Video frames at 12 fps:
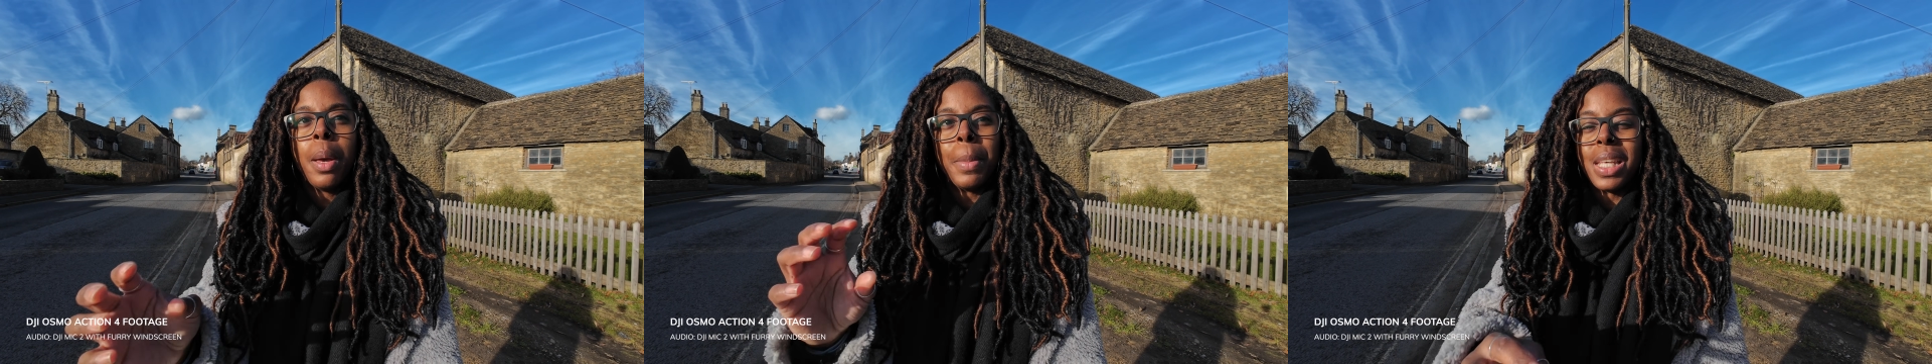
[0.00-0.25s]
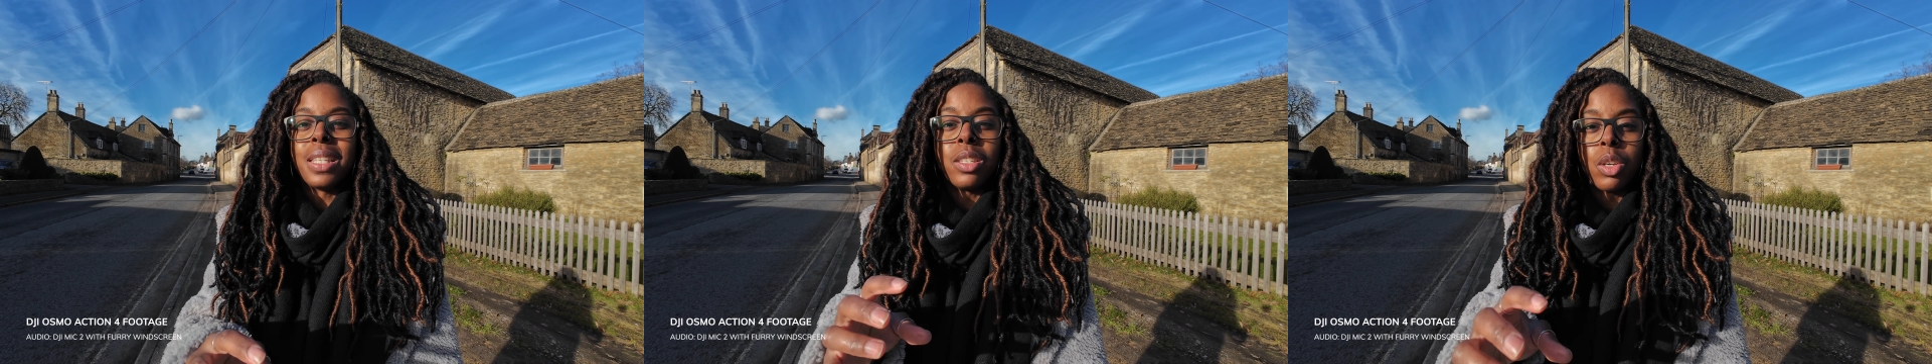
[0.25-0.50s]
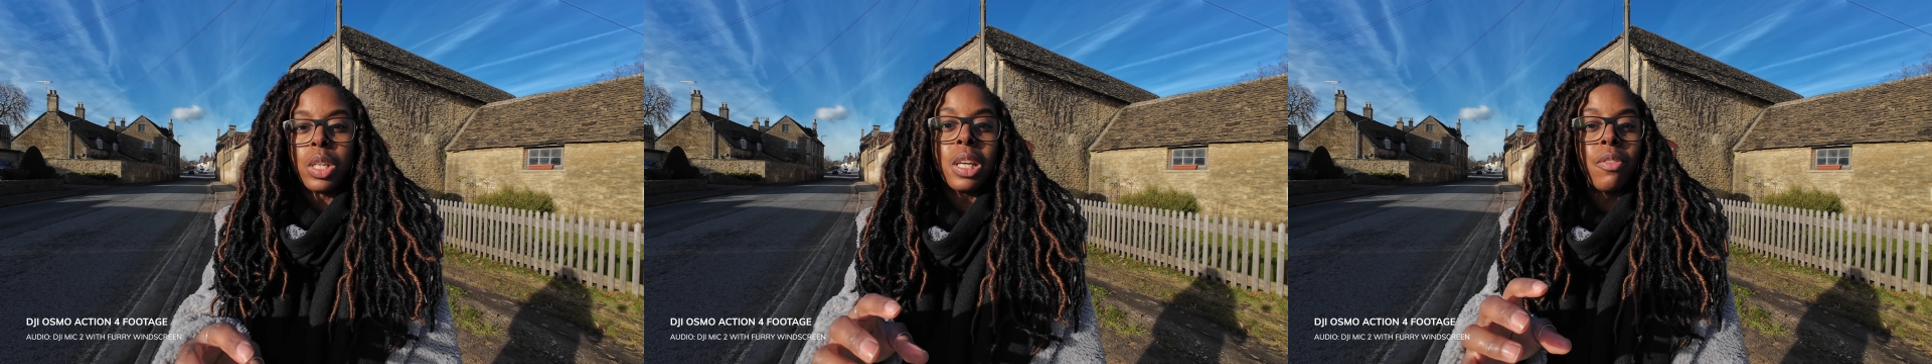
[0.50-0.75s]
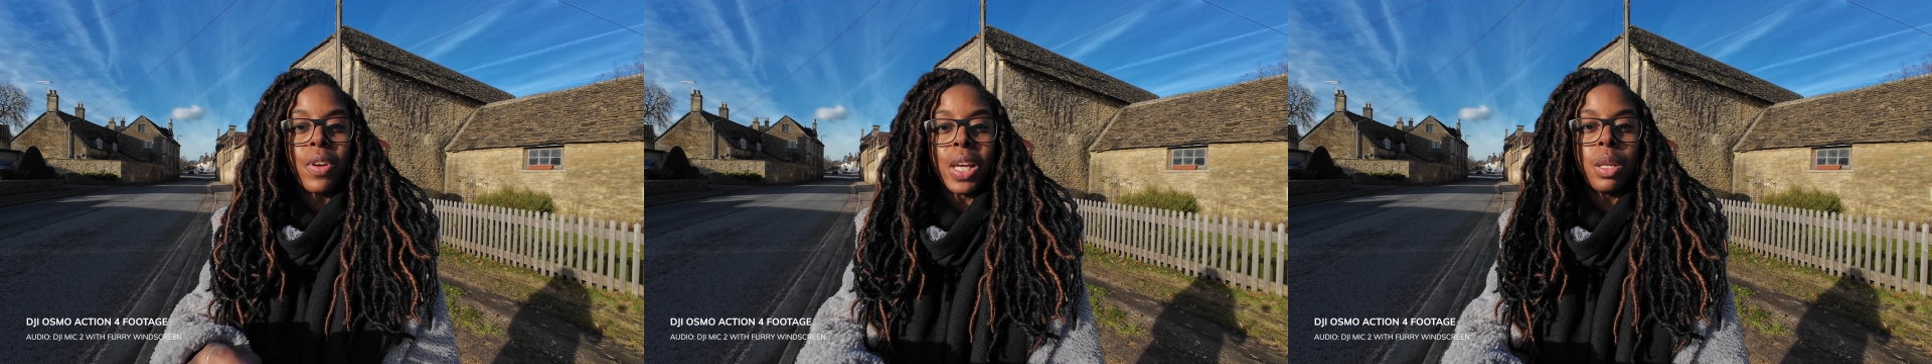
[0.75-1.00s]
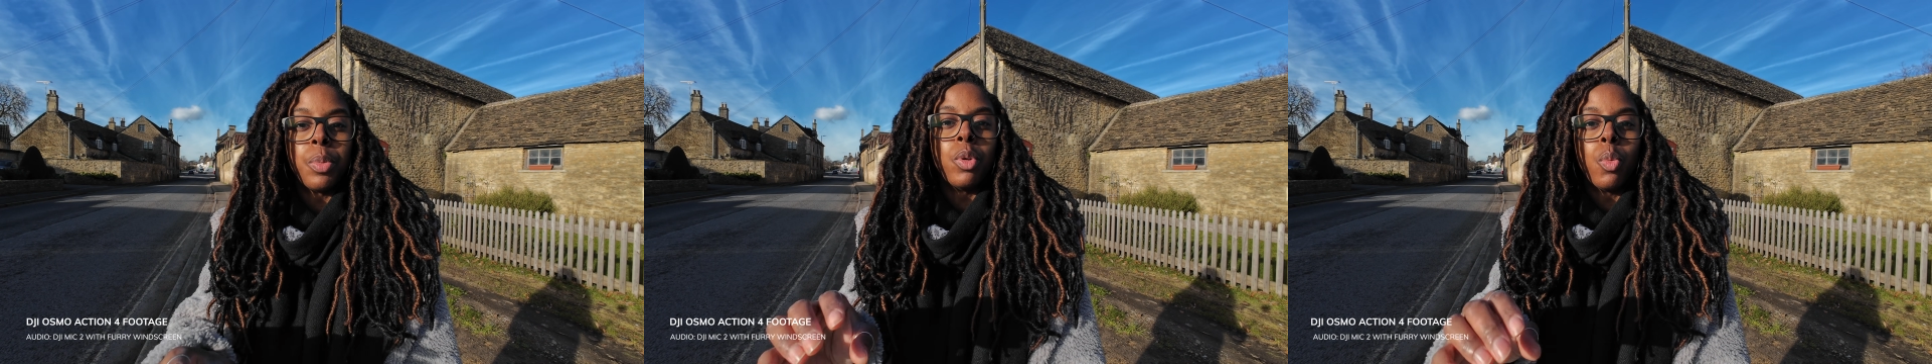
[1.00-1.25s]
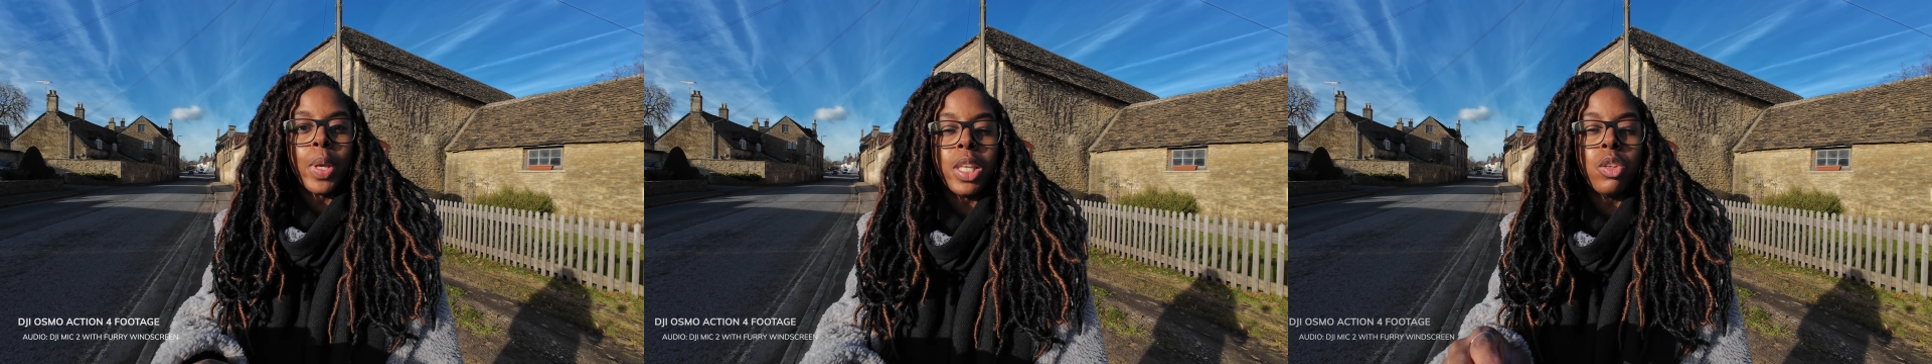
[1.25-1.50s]
But this is only
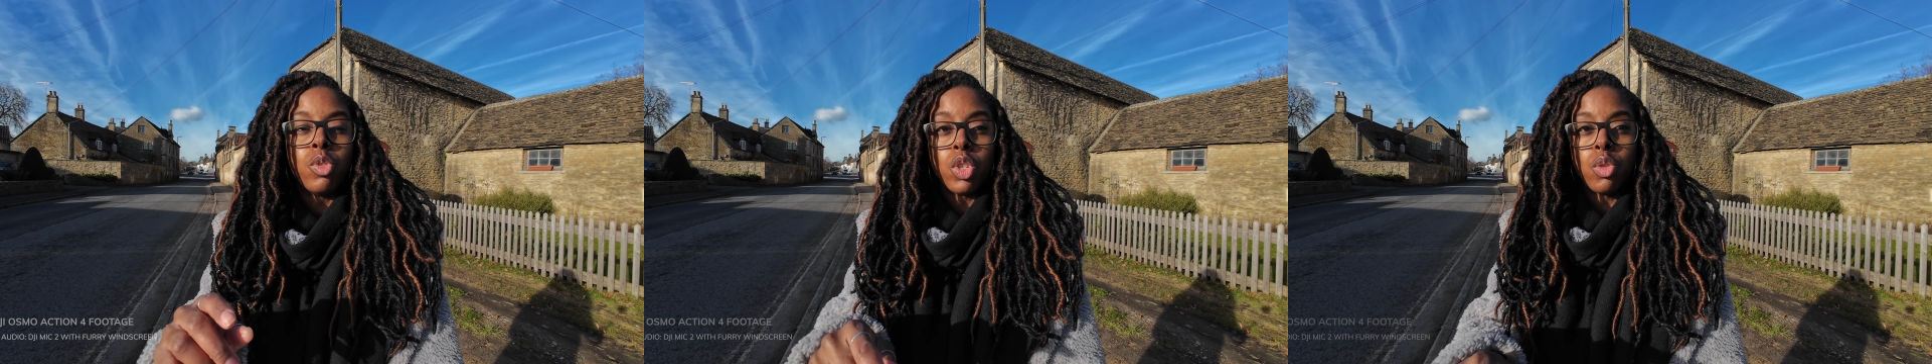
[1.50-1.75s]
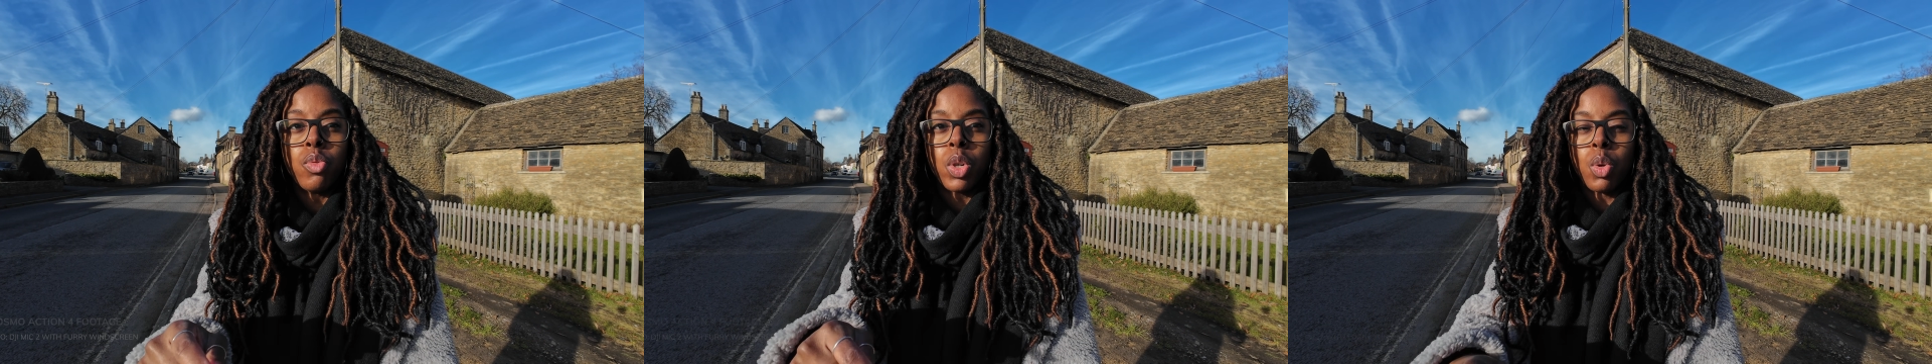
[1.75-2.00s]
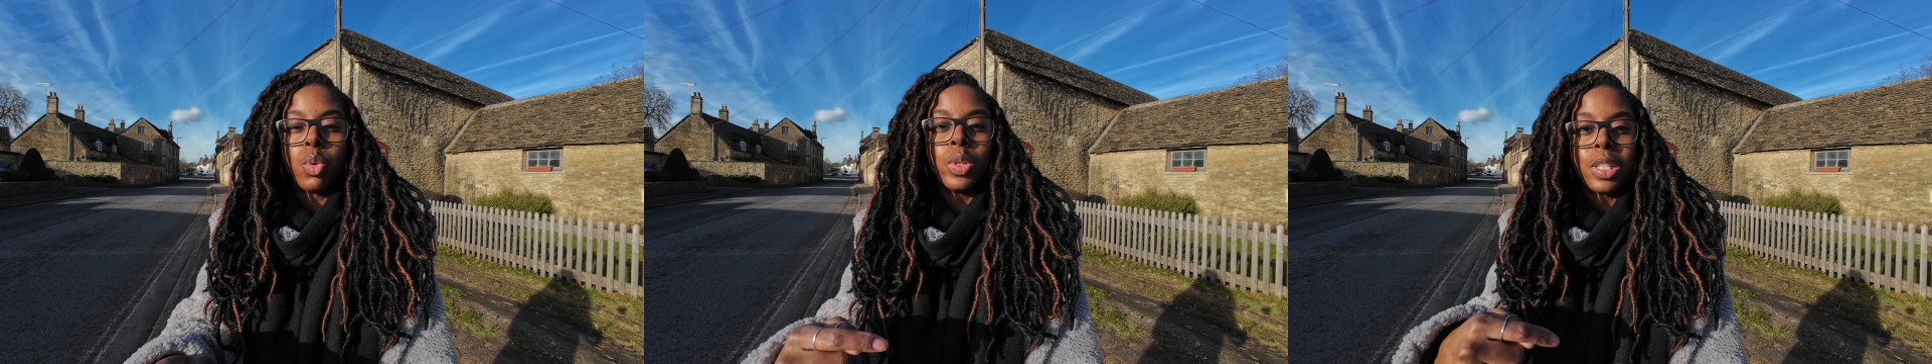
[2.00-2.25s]
available when you do record